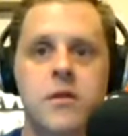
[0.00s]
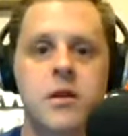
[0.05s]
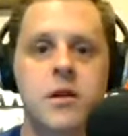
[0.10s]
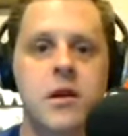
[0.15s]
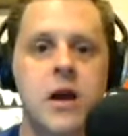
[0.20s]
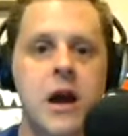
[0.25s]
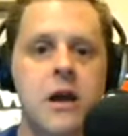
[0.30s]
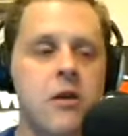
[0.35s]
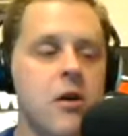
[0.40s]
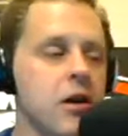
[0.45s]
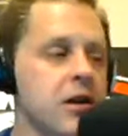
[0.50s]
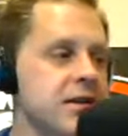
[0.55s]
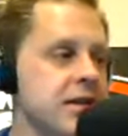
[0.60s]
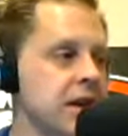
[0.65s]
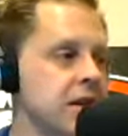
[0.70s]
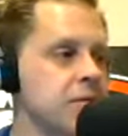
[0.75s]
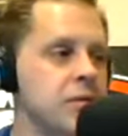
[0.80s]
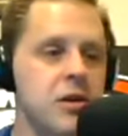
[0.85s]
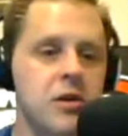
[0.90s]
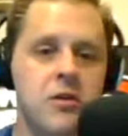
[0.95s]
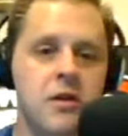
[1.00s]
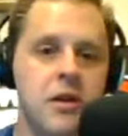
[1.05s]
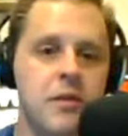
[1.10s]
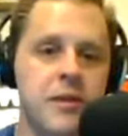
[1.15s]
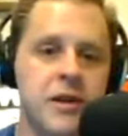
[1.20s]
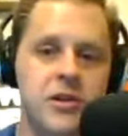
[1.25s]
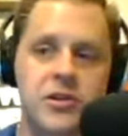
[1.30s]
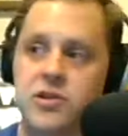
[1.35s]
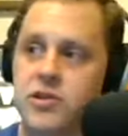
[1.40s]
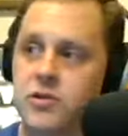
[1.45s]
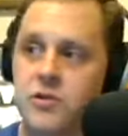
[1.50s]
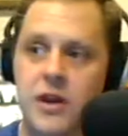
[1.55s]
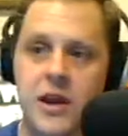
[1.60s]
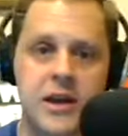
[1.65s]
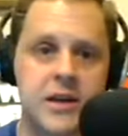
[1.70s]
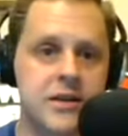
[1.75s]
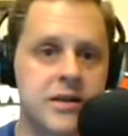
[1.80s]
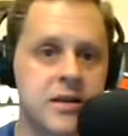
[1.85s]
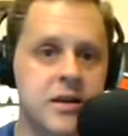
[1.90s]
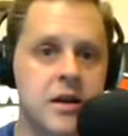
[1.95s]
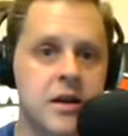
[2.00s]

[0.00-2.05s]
how long is that computer on the bench? Two days?